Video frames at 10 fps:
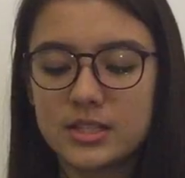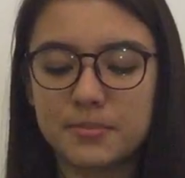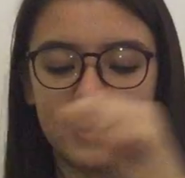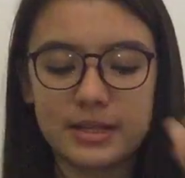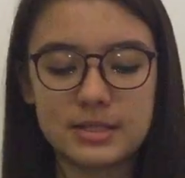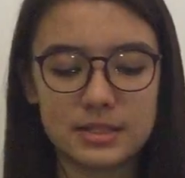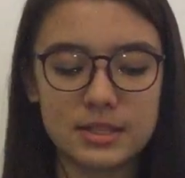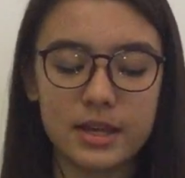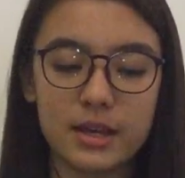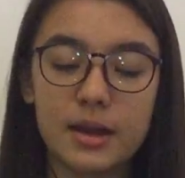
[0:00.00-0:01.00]
to place this
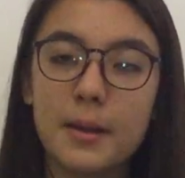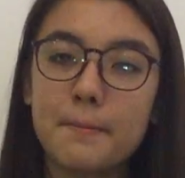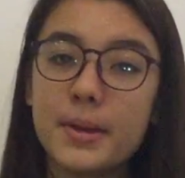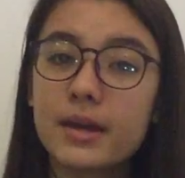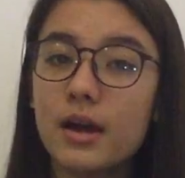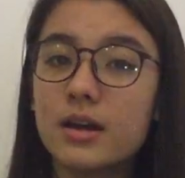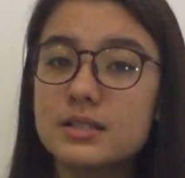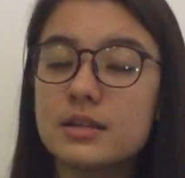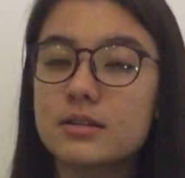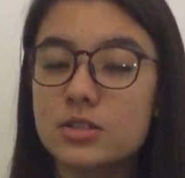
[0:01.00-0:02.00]
here
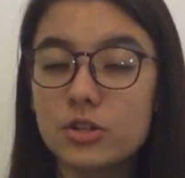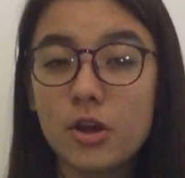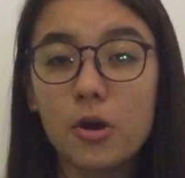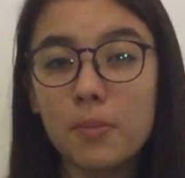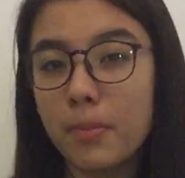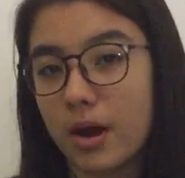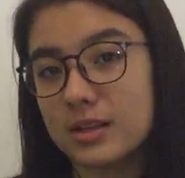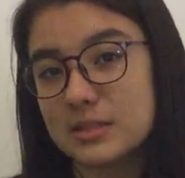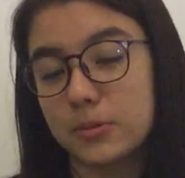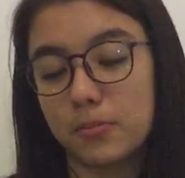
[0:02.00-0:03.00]
because there is no
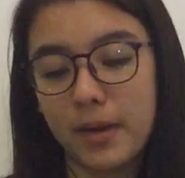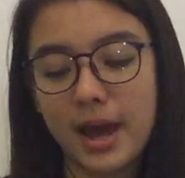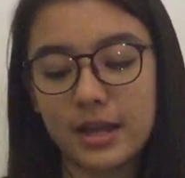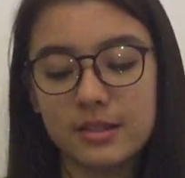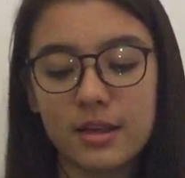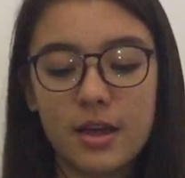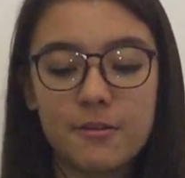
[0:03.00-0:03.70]
possible path